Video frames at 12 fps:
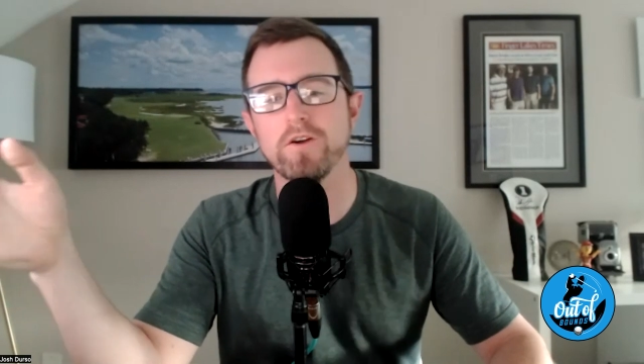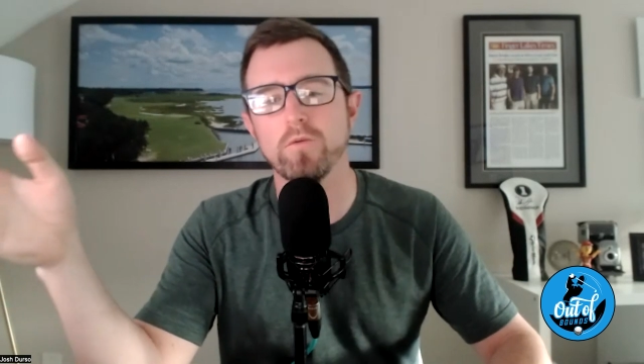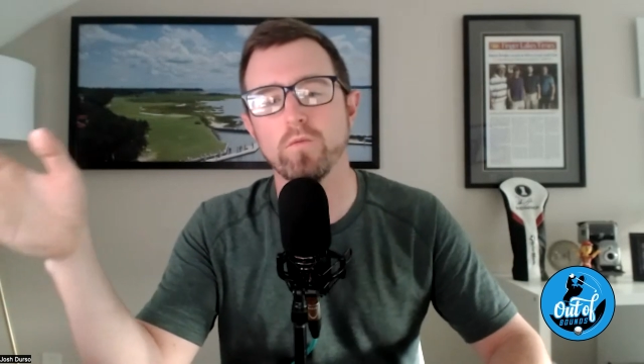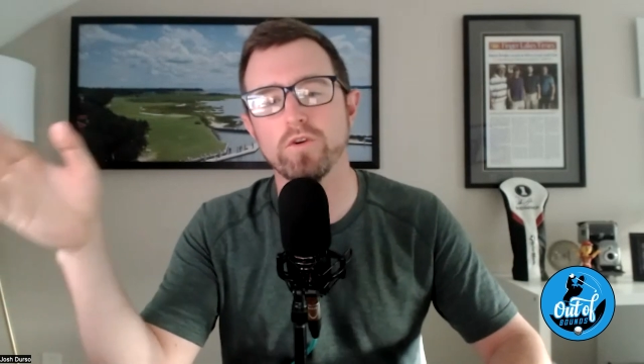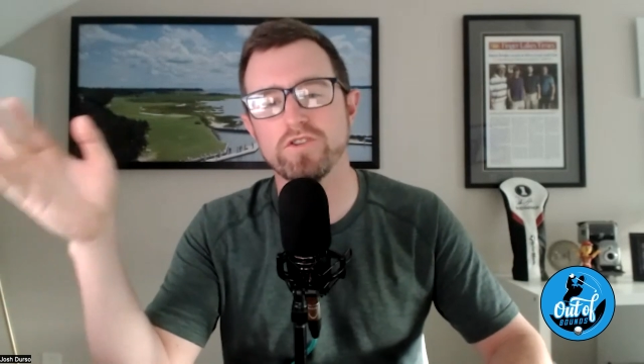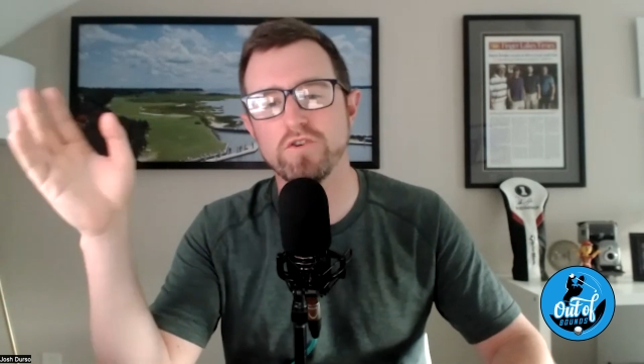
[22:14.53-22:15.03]

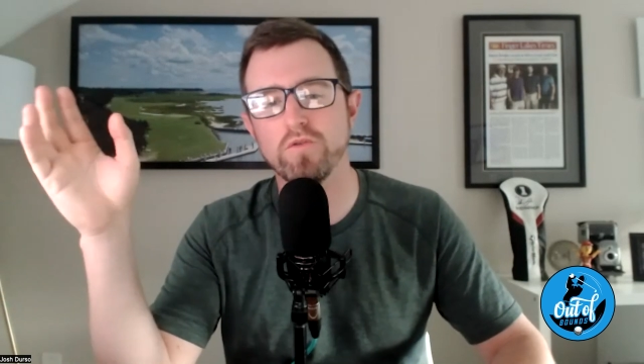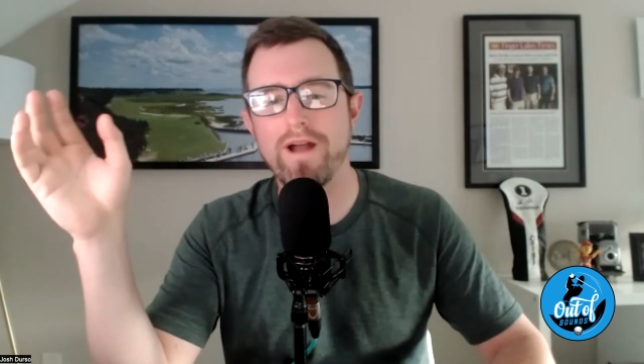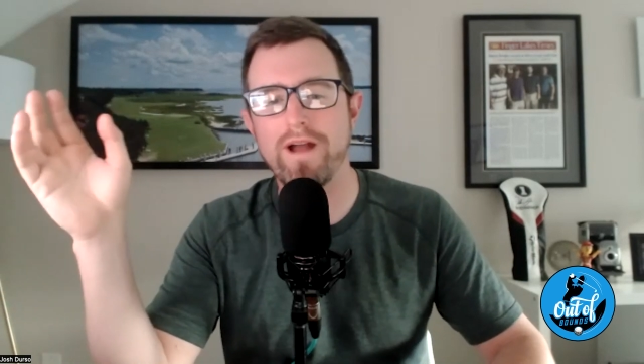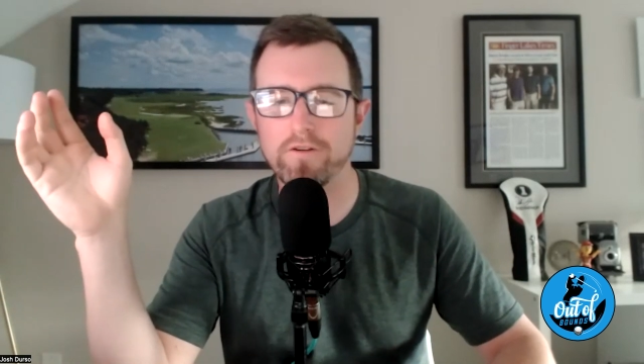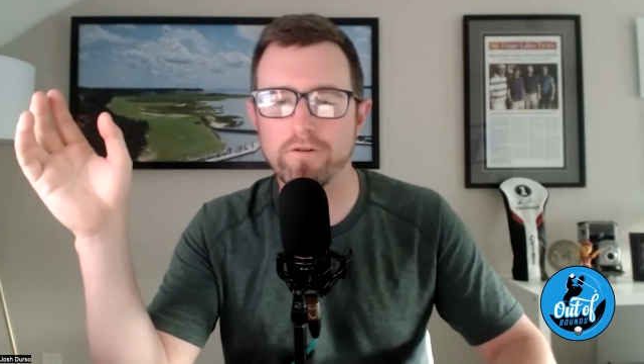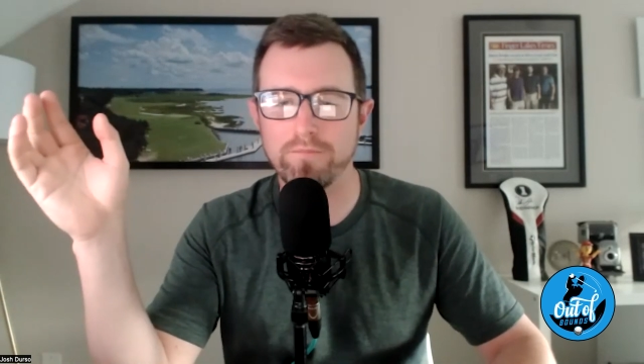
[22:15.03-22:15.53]
Would you
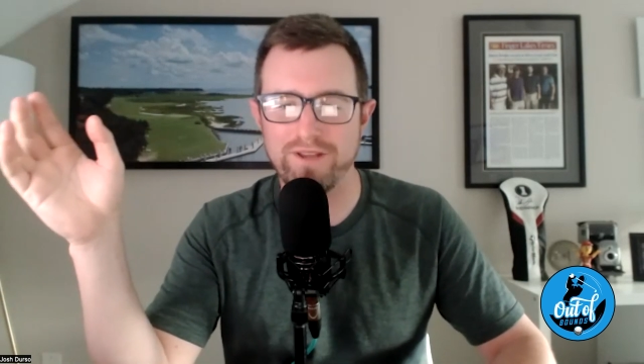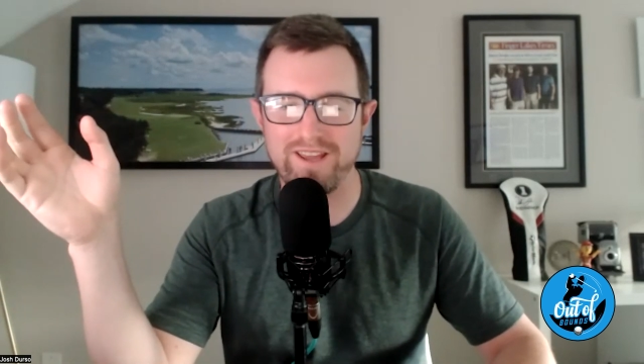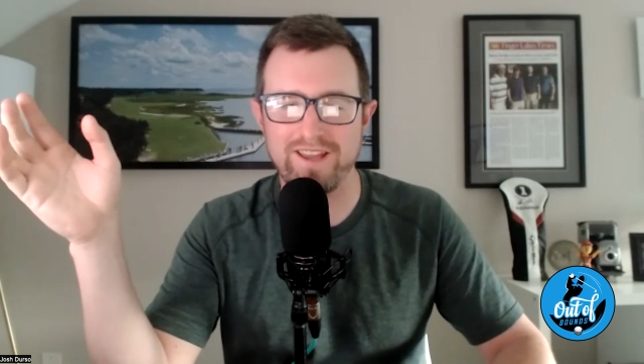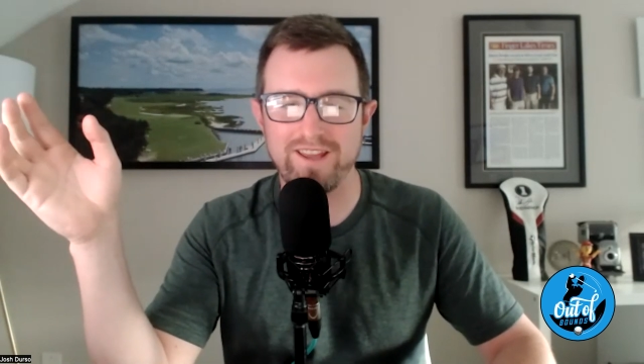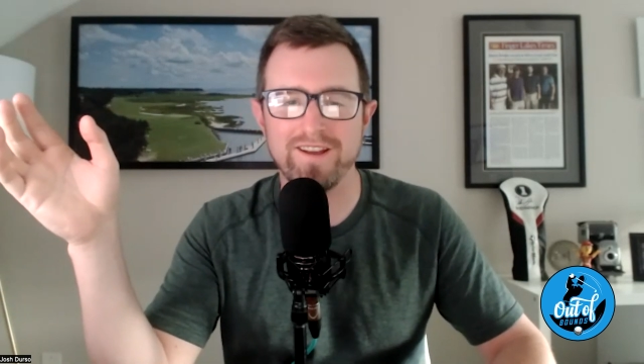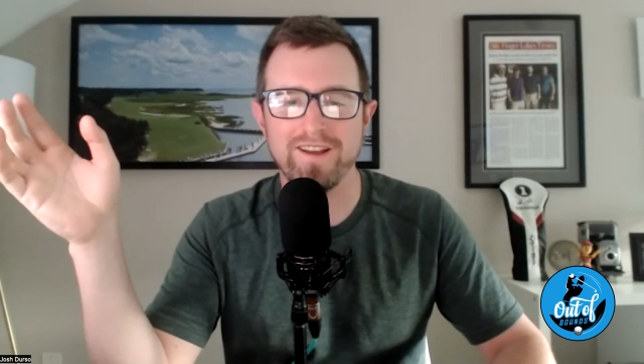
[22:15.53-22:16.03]
rather
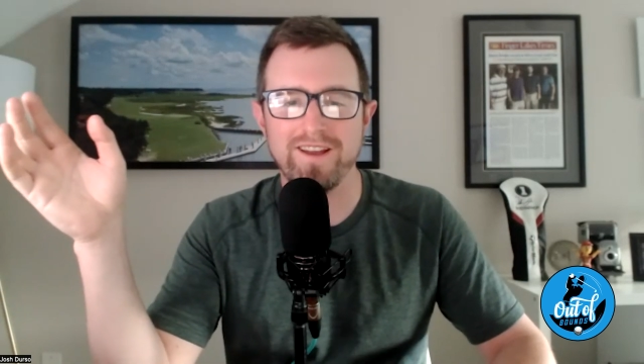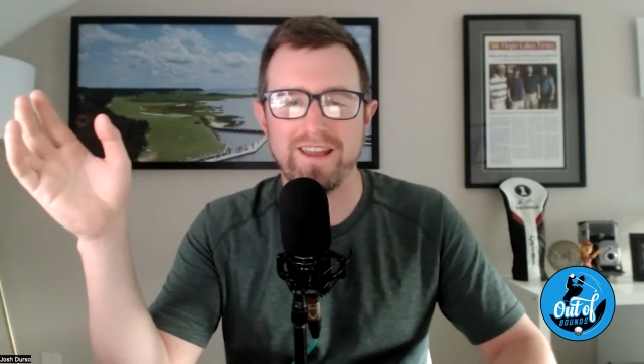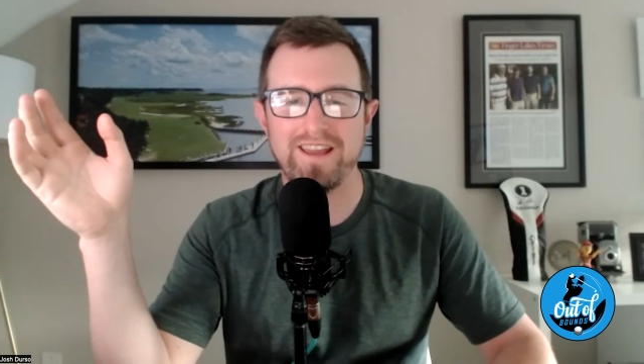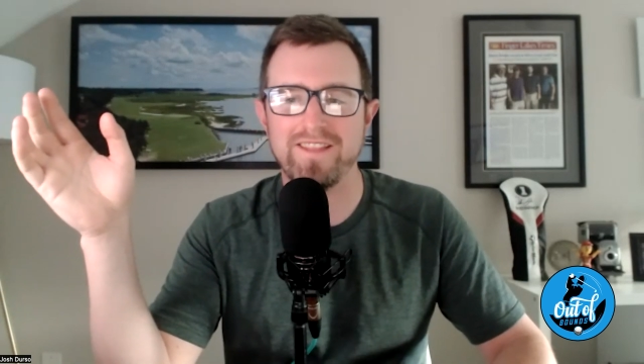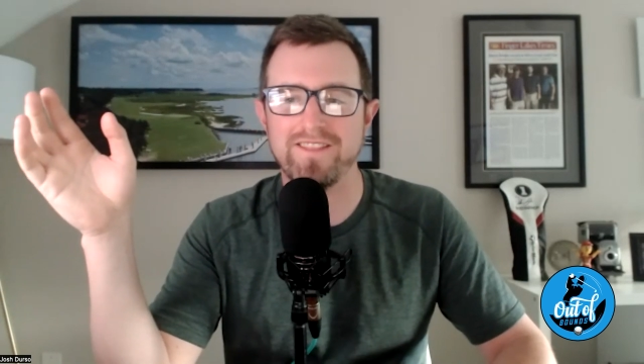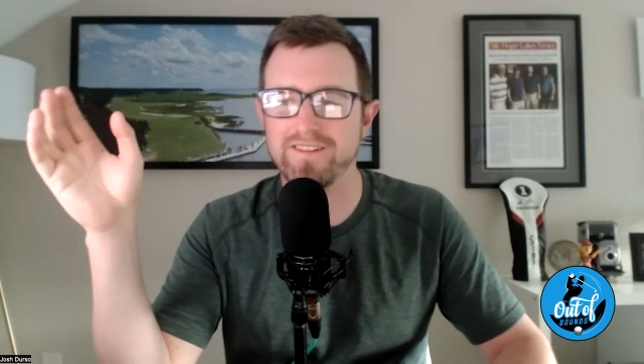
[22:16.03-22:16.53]
be
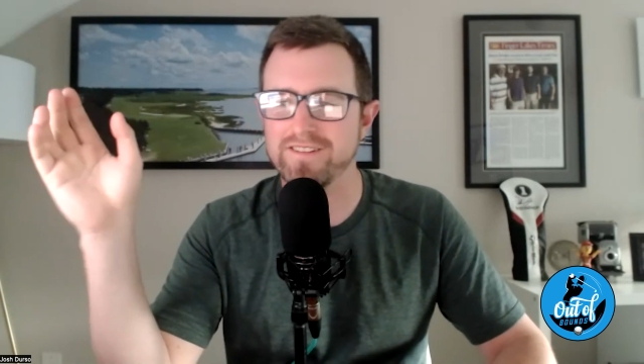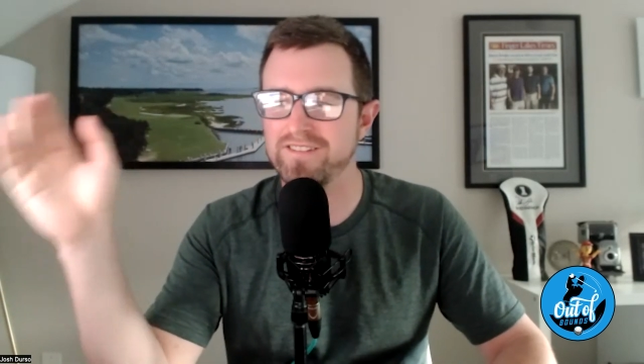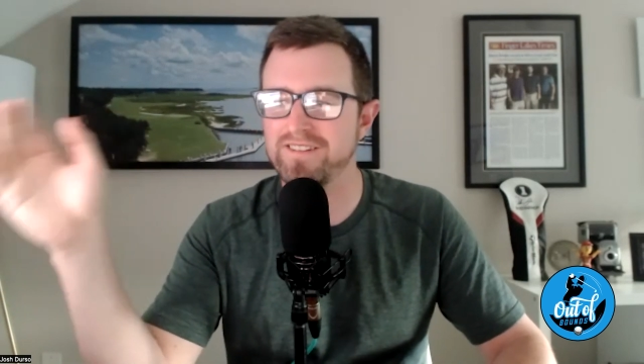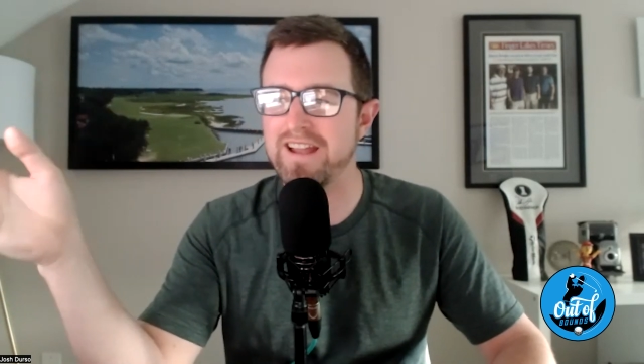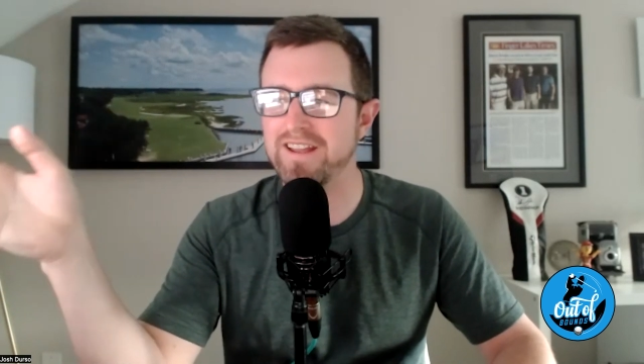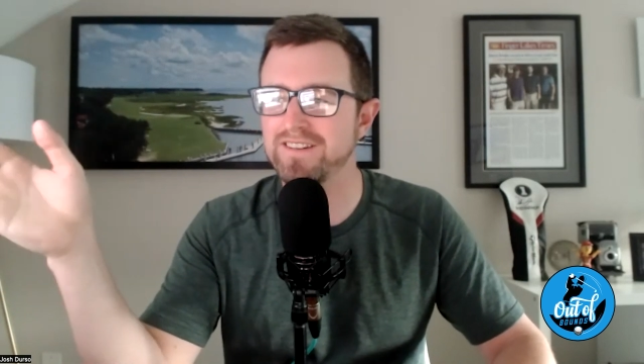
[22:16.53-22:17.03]
in the
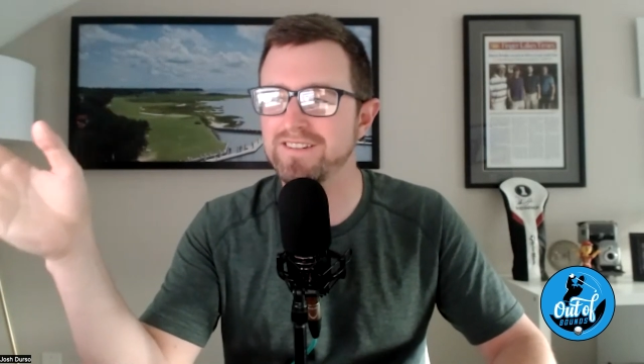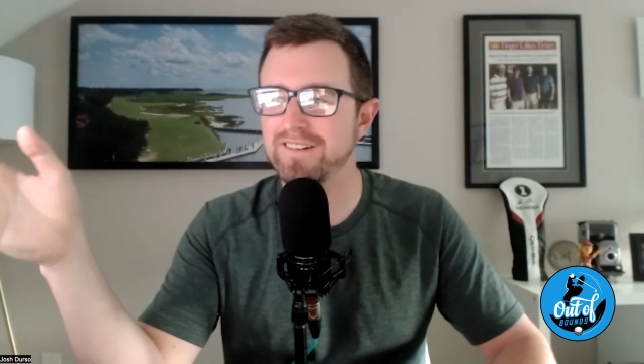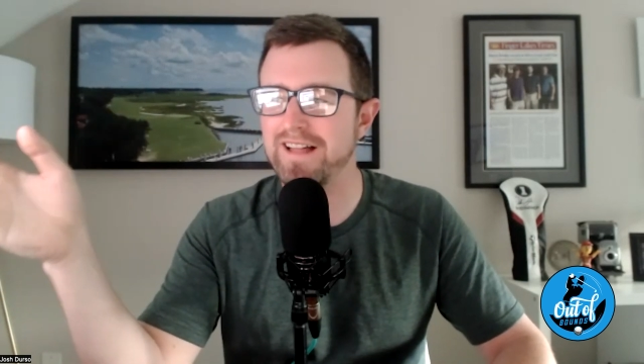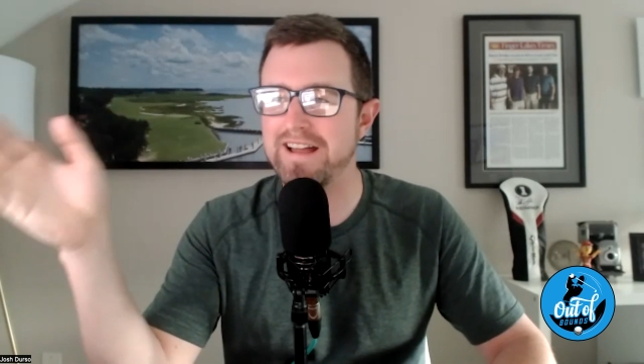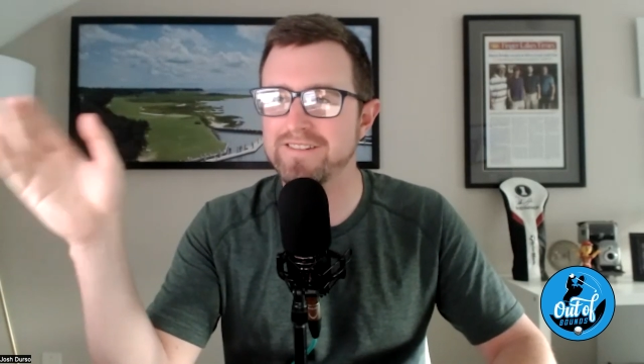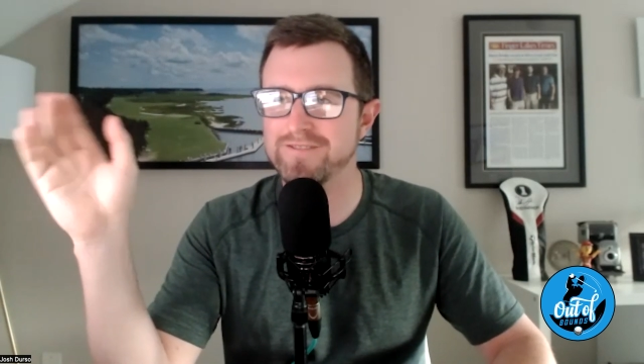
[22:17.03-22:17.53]
second to
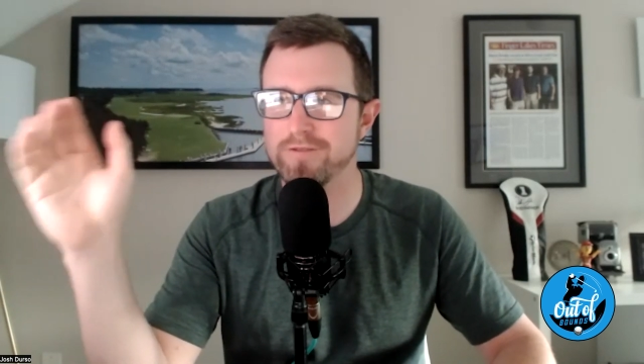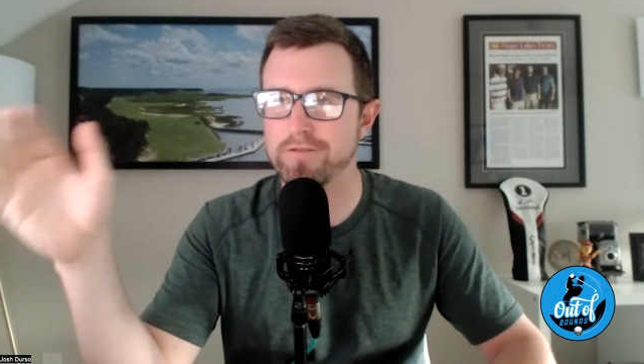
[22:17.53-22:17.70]
last or